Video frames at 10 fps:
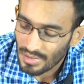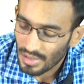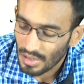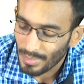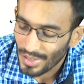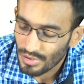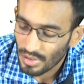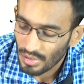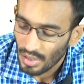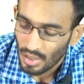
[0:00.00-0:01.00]
are
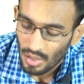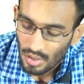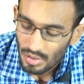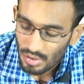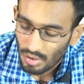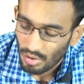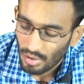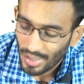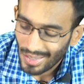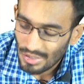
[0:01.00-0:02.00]
mentioned. So
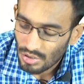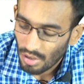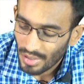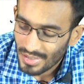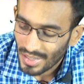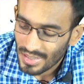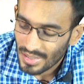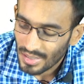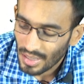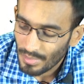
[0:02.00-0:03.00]
insurance
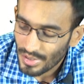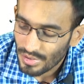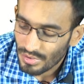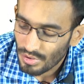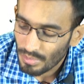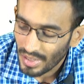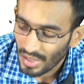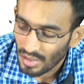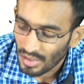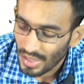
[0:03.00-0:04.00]
agency commission should be
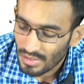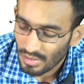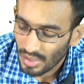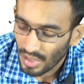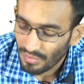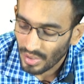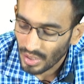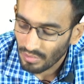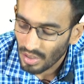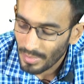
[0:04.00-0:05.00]
recognized on the
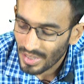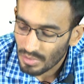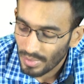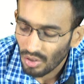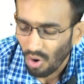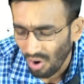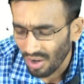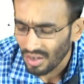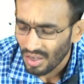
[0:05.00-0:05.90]
effective commencement or